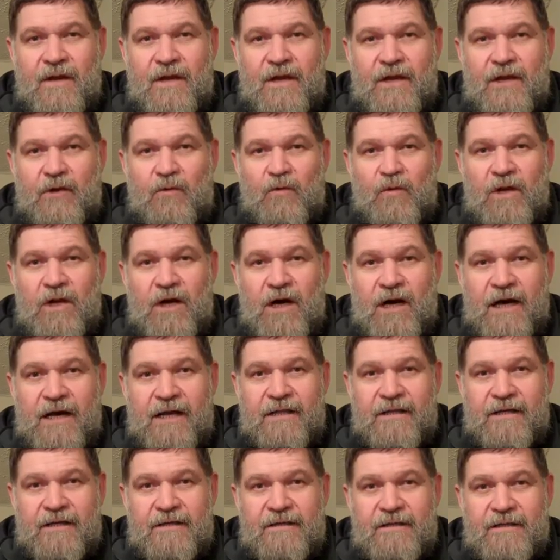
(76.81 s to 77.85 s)
He will
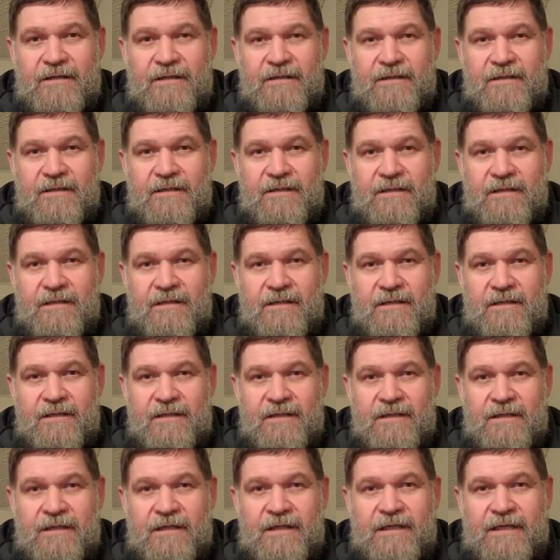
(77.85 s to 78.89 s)
either
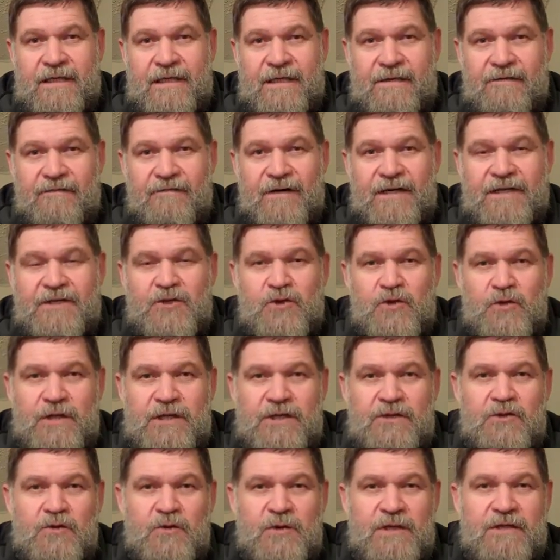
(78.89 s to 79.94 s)
invite you
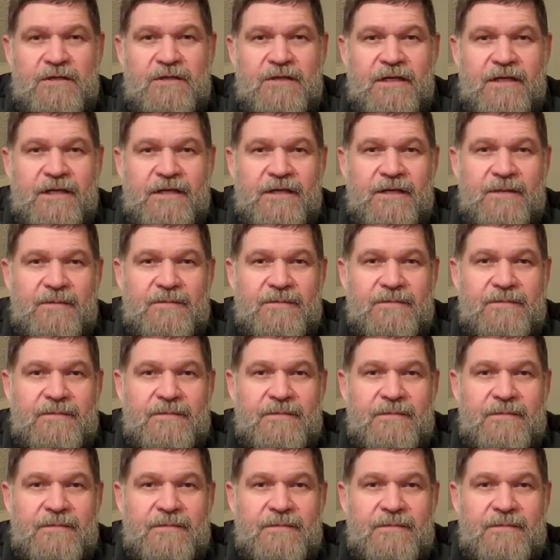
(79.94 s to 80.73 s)
into His kingdom,